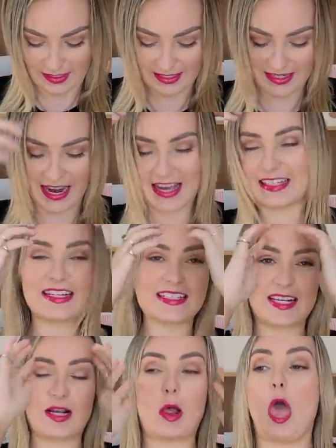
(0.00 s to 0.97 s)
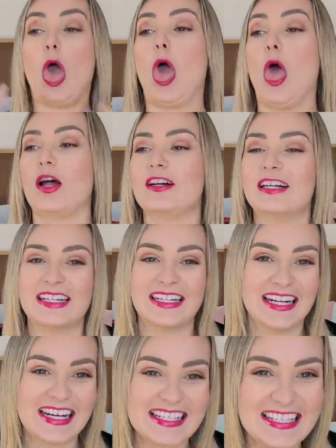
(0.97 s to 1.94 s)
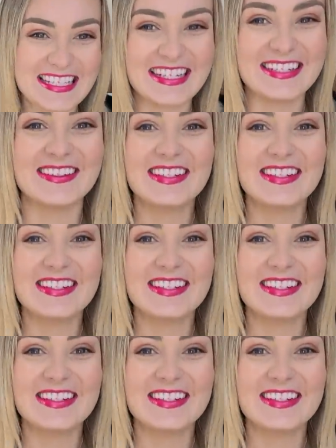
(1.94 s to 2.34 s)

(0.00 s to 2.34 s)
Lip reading: yeah, like it's like, so.